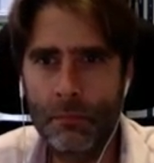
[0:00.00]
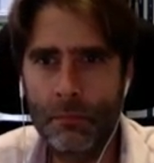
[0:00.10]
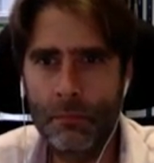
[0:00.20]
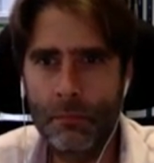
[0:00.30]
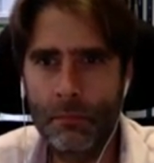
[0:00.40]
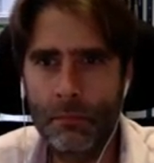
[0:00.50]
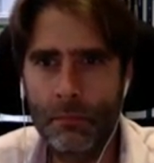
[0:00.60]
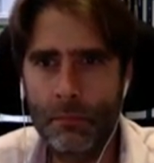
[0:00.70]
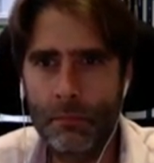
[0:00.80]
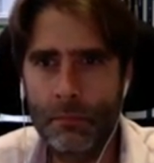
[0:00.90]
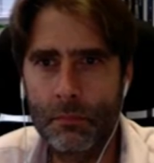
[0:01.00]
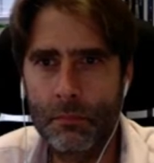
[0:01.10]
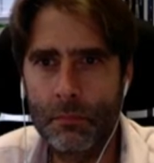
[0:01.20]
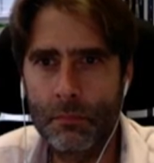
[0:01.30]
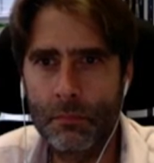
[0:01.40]

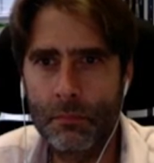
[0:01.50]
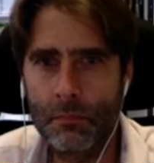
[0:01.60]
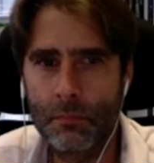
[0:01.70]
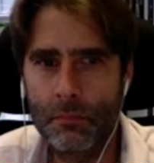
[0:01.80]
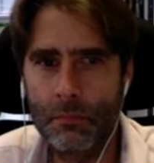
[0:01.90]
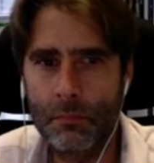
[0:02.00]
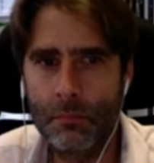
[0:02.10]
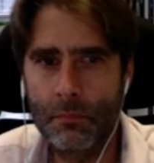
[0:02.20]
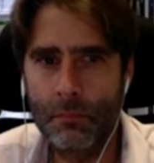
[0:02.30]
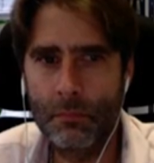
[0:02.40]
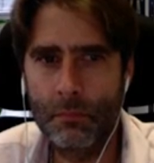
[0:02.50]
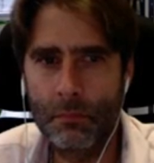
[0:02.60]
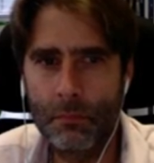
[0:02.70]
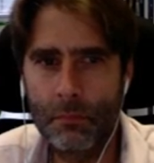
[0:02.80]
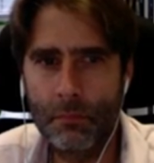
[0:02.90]

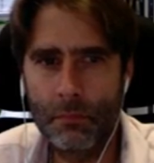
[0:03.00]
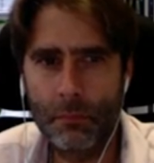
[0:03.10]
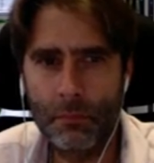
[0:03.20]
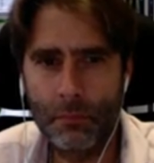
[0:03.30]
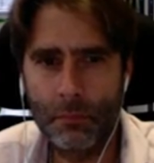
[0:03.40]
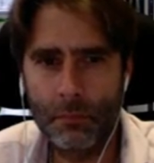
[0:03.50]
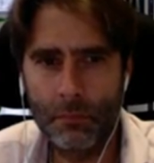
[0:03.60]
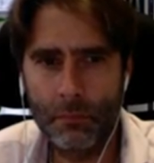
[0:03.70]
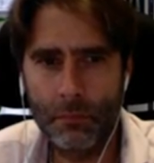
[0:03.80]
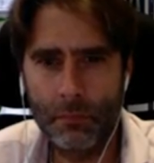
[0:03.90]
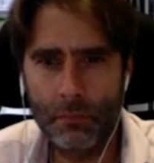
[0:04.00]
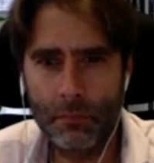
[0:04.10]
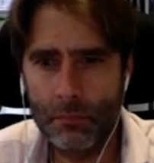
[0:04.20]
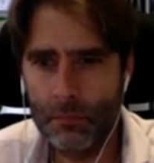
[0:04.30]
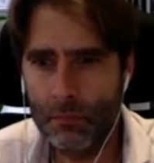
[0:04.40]

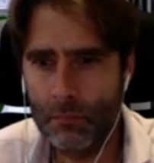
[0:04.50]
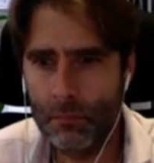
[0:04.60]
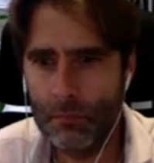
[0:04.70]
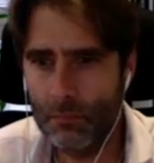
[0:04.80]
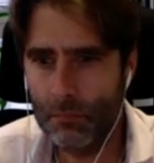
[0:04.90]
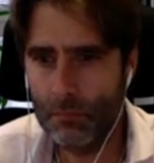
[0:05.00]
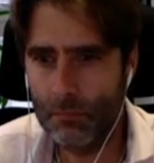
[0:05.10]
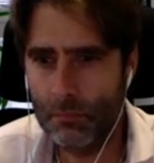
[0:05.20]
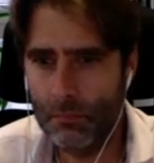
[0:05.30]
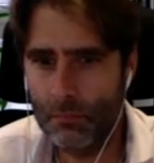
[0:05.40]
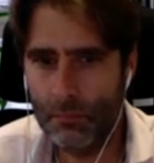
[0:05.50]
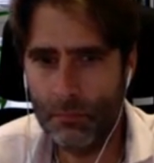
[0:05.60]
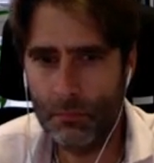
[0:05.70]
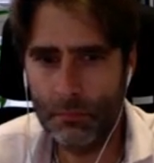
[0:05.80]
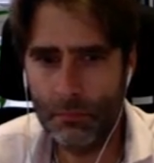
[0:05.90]

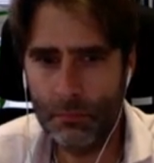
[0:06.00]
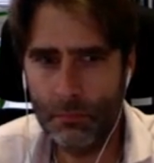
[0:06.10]
(silent)